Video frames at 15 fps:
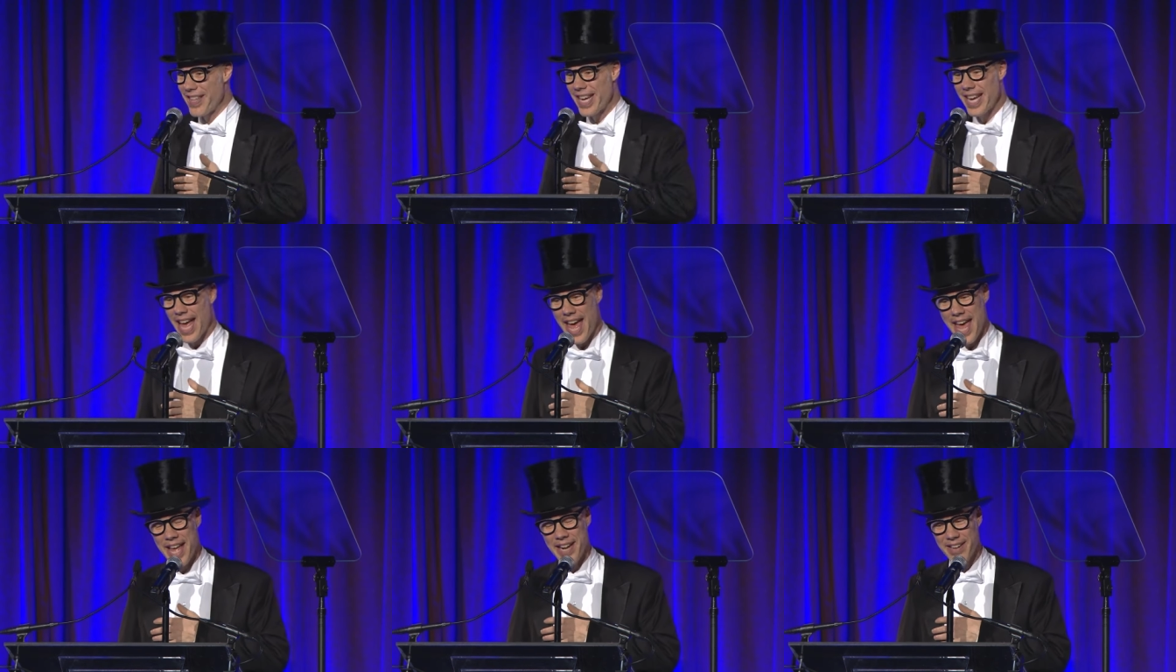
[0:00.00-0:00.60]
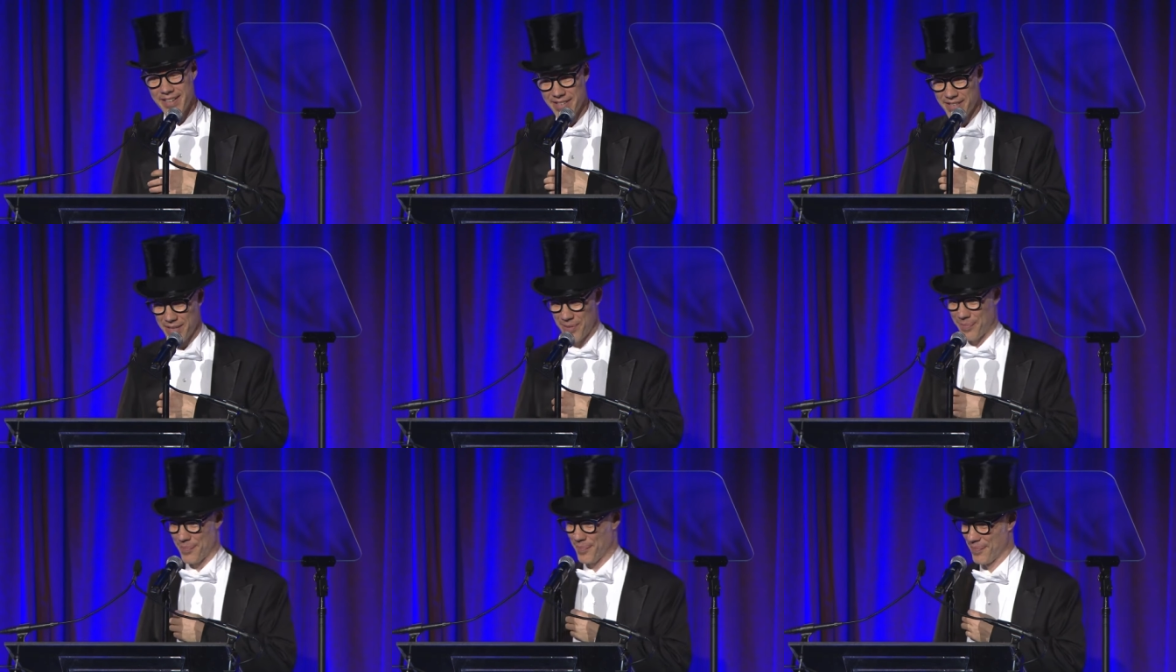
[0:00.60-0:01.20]
the end,
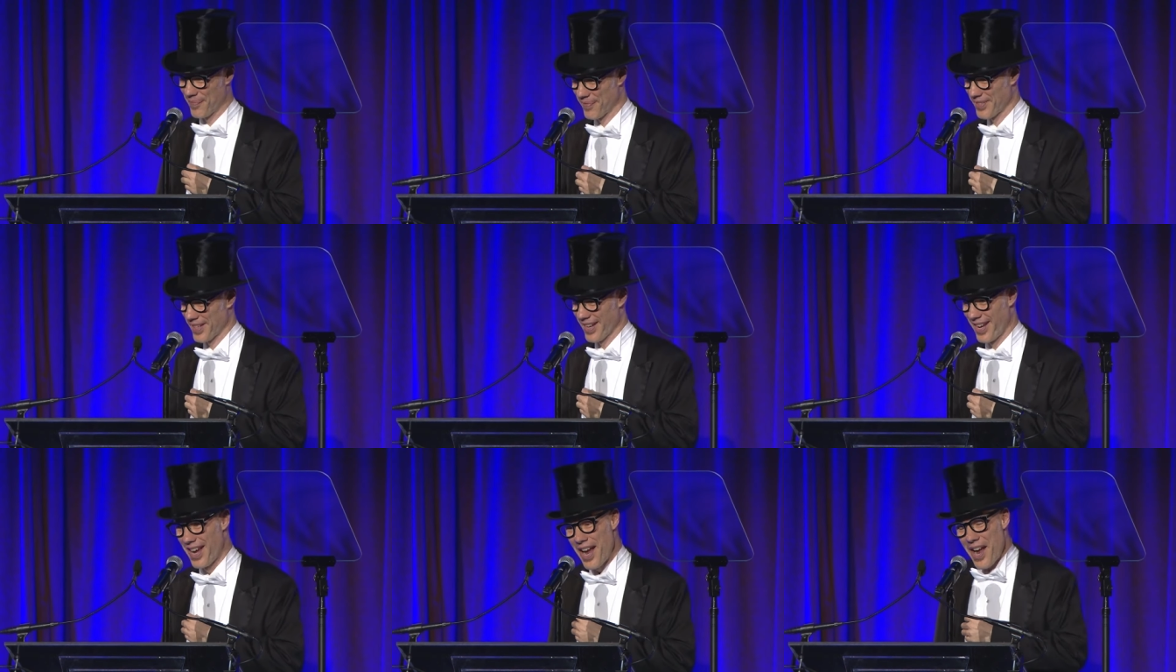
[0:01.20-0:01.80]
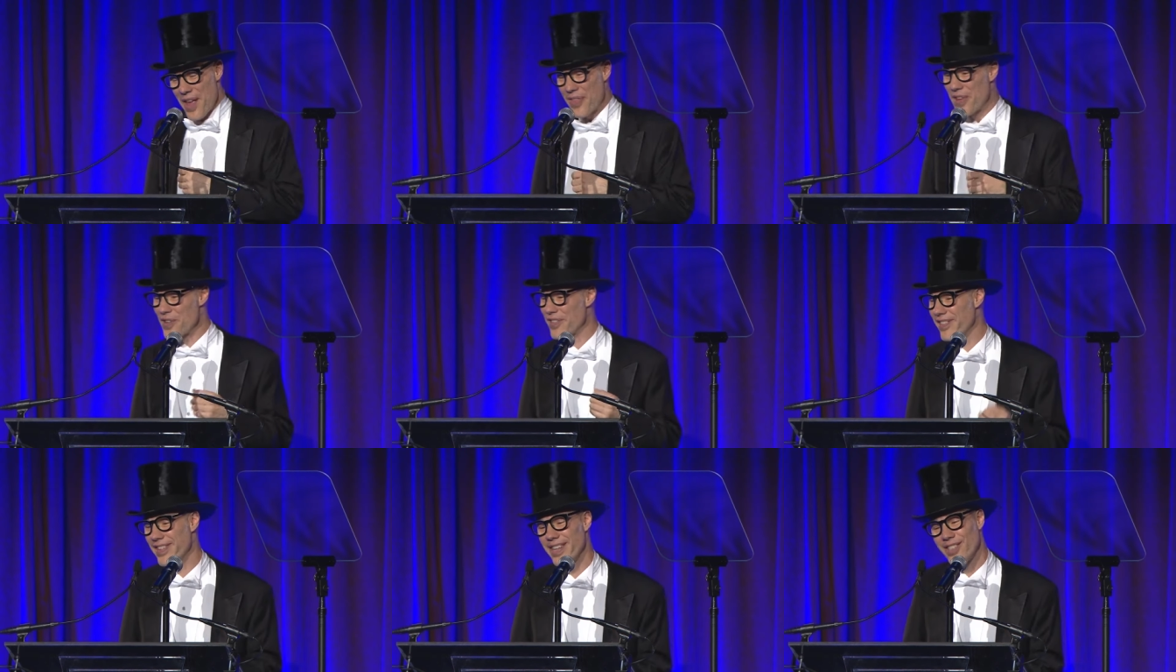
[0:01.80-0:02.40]

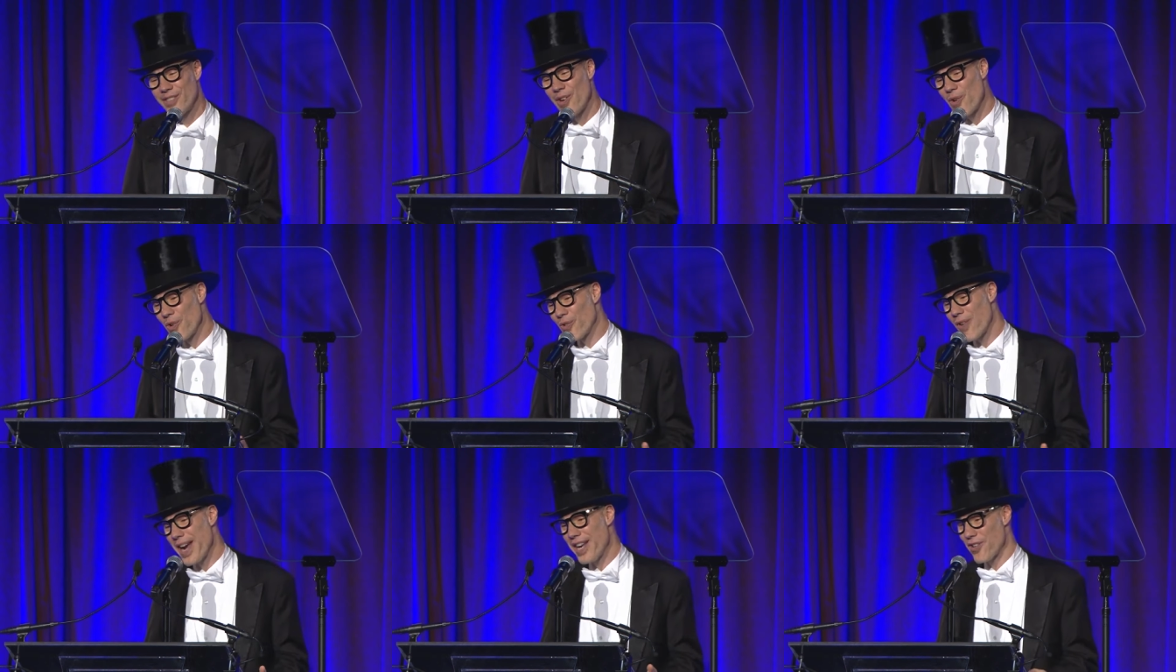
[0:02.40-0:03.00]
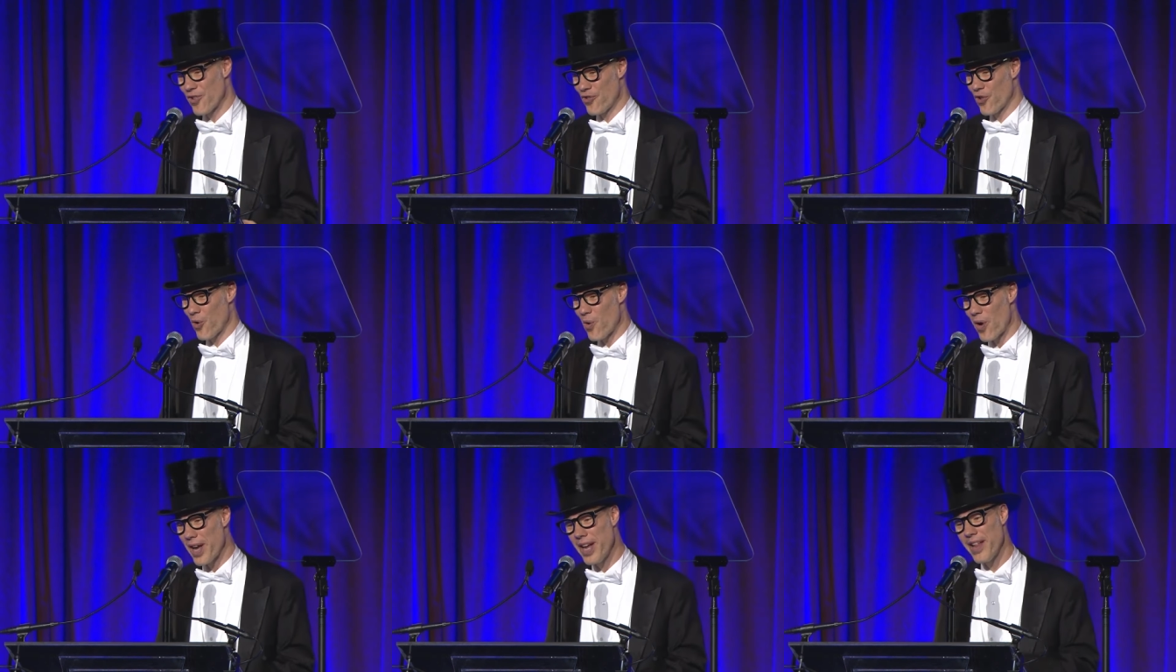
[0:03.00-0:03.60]
there's still no greater
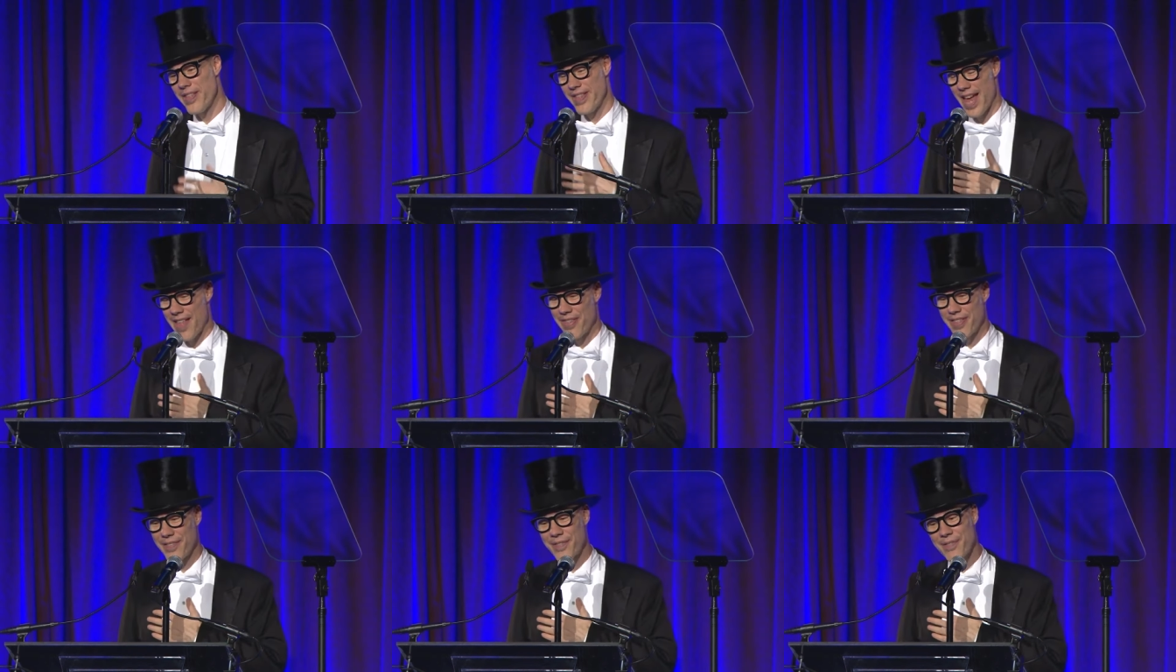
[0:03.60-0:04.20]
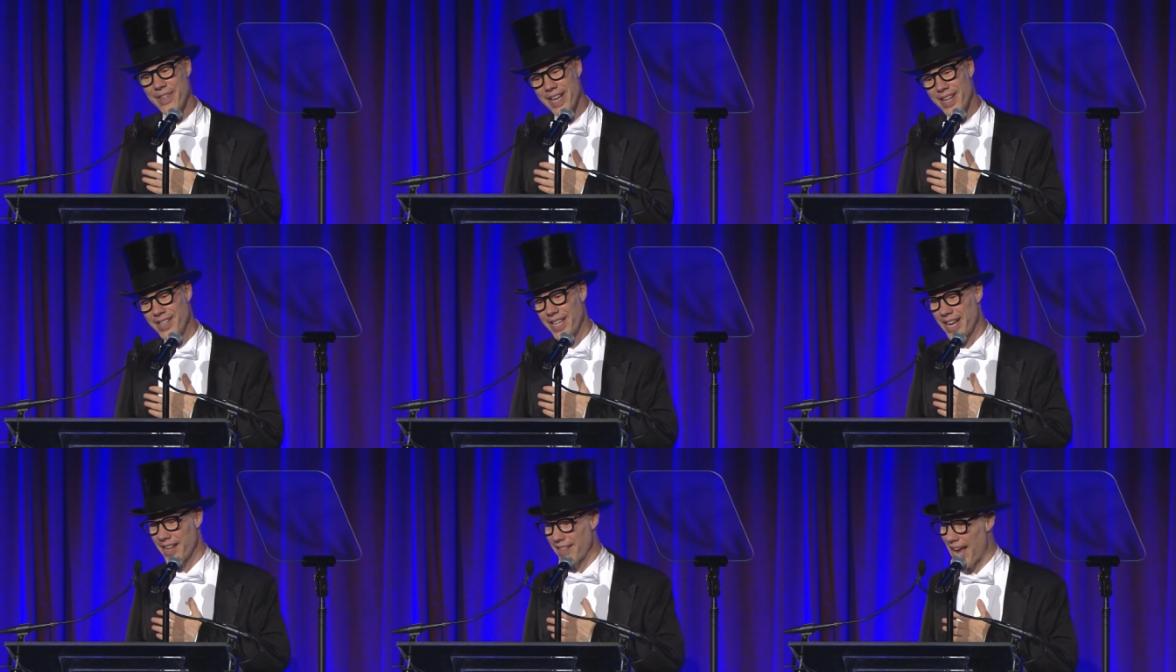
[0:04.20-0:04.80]
joy than the
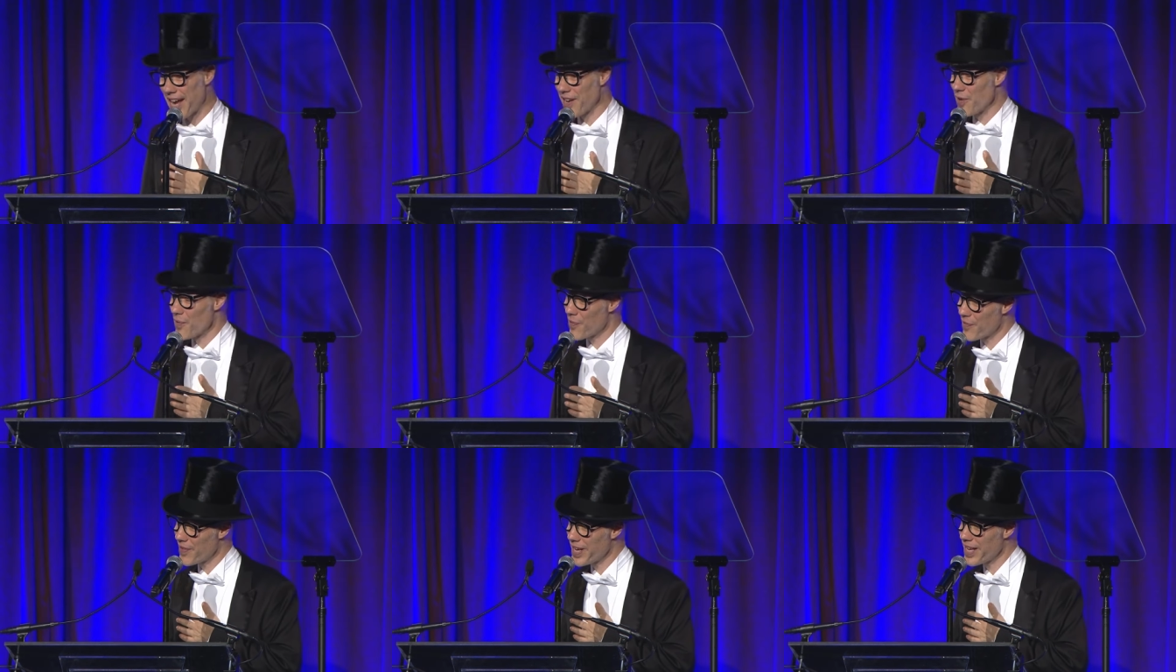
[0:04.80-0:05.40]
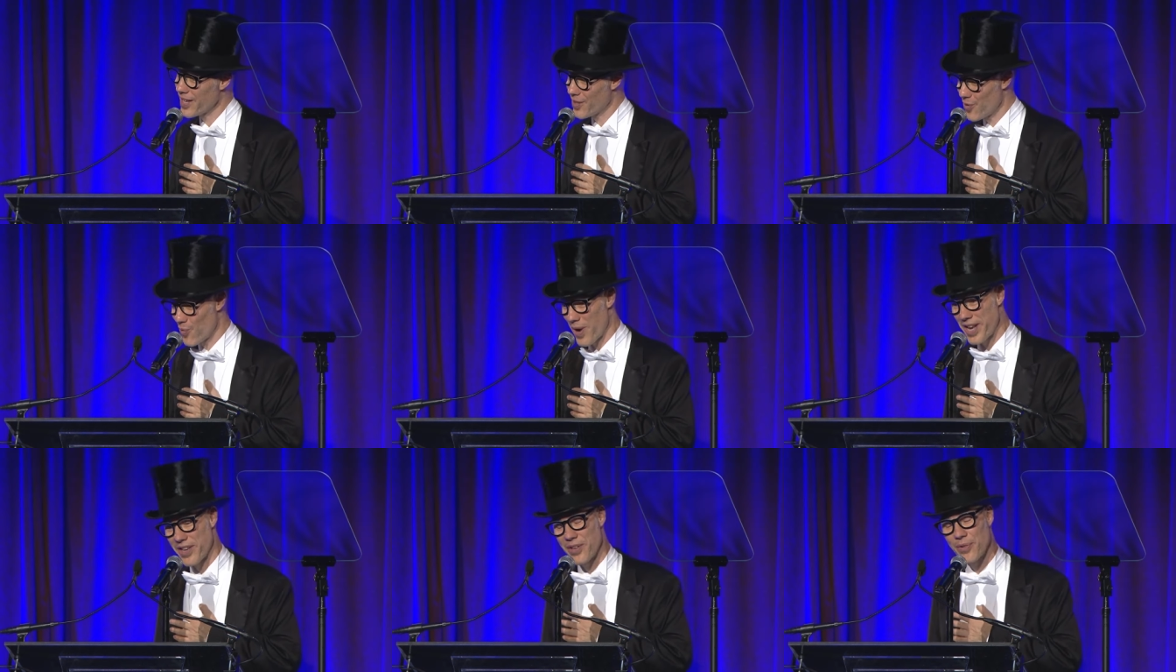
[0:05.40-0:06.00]
feeling that you feel
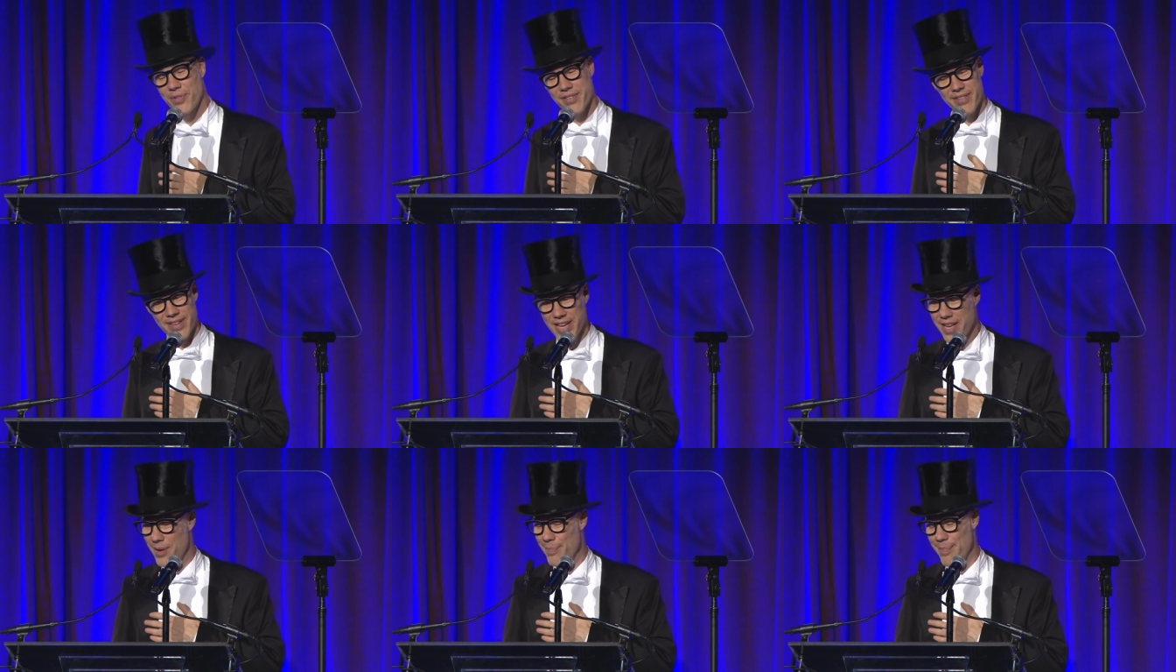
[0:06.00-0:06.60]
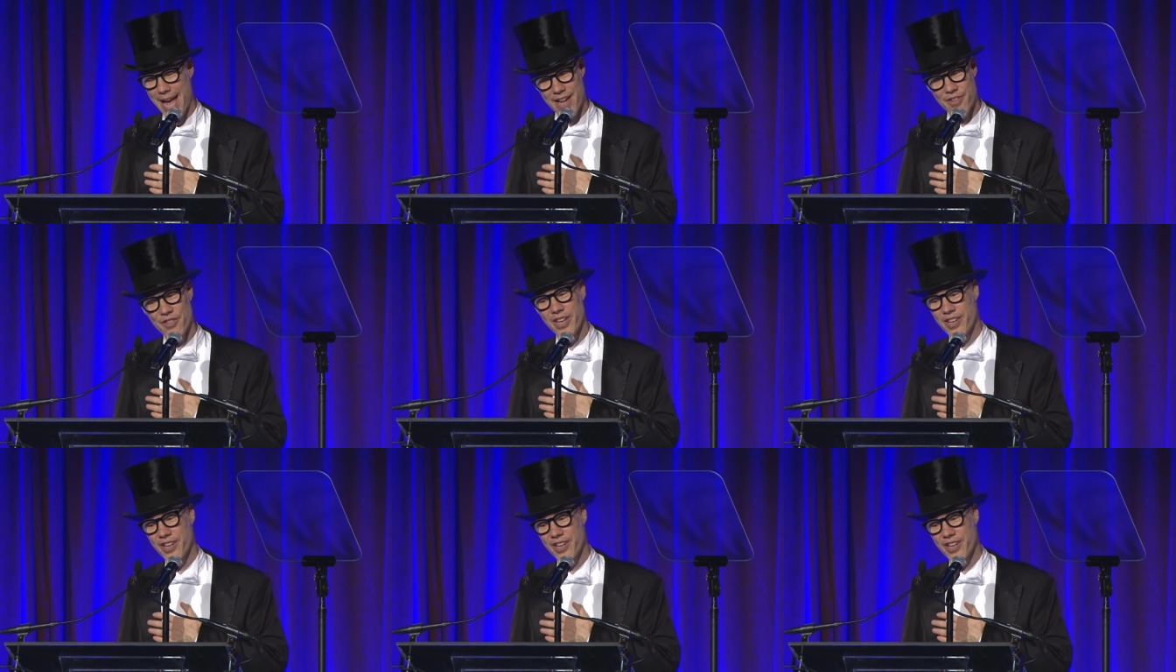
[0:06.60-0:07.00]
when you see a magic